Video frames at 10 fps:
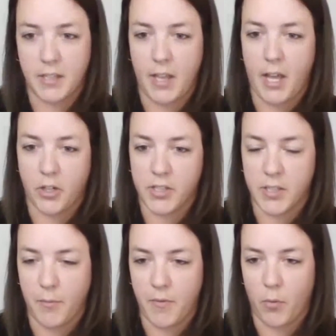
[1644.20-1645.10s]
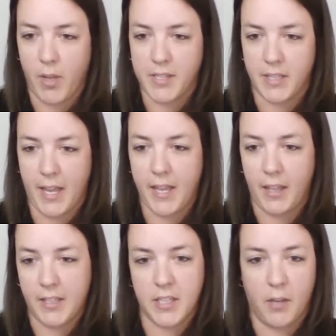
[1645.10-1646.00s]
a lot, or some of the ways that I
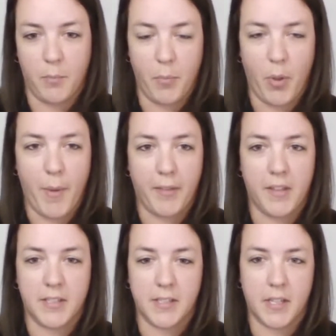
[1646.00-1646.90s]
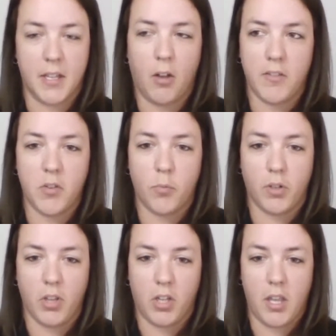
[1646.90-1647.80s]
like to tell people about this, is that also
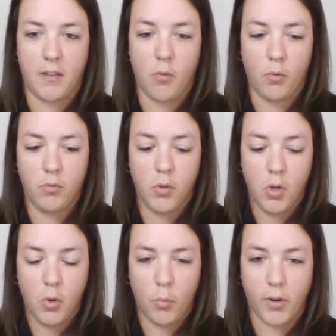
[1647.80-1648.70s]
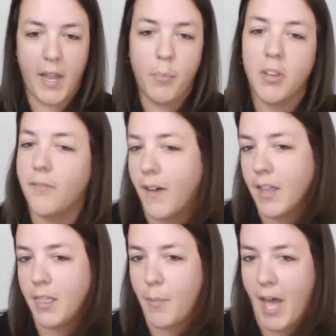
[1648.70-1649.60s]
we're able to
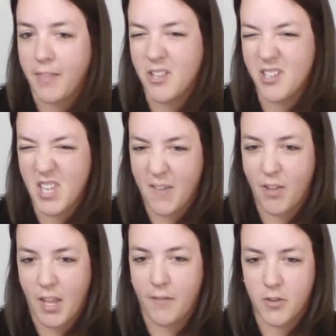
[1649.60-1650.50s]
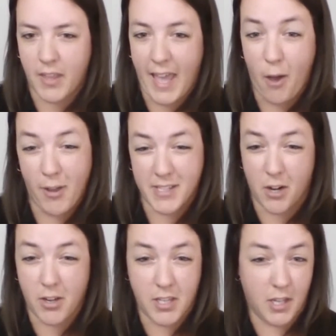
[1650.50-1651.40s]
find the pathogen even after the cow has
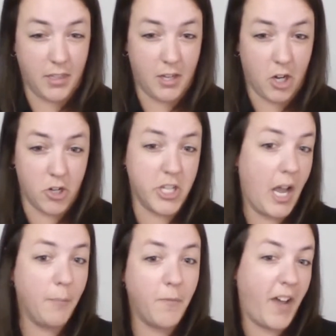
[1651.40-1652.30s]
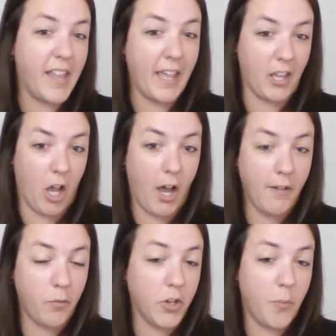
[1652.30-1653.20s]
already done her job fighting it
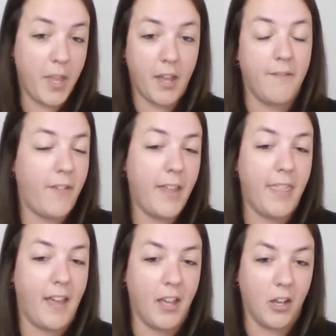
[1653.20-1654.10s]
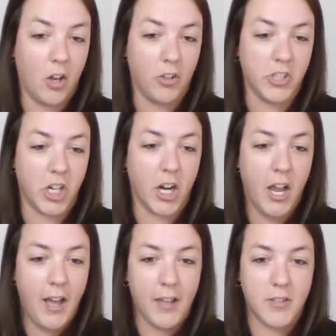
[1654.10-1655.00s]
off, where you may not find that in culture.
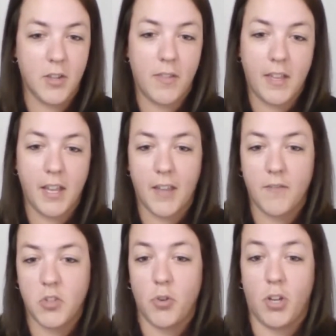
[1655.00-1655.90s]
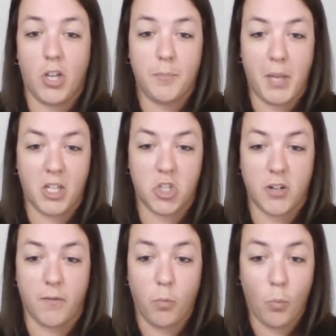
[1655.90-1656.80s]
And so then it gives you a good picture
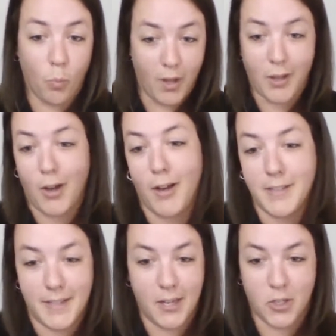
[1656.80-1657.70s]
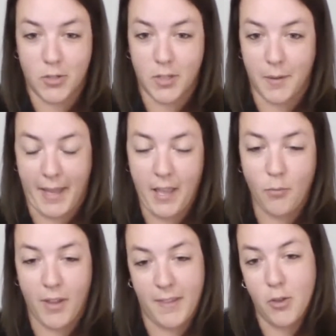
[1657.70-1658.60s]
of what caused the issue to begin
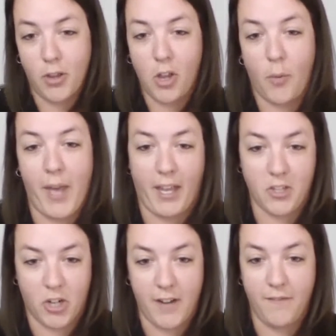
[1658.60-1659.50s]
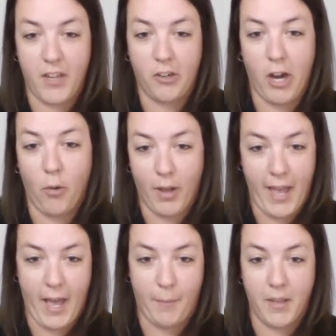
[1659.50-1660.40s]
with, and you can go back and try and figure out what
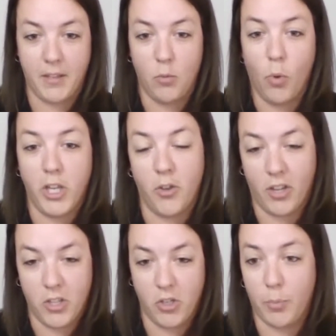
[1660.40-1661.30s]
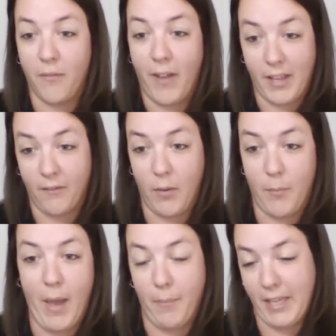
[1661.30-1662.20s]
happened and what you can do to prevent it from
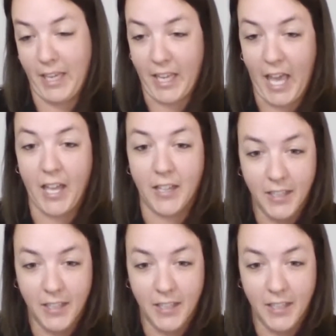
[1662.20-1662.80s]
happening again.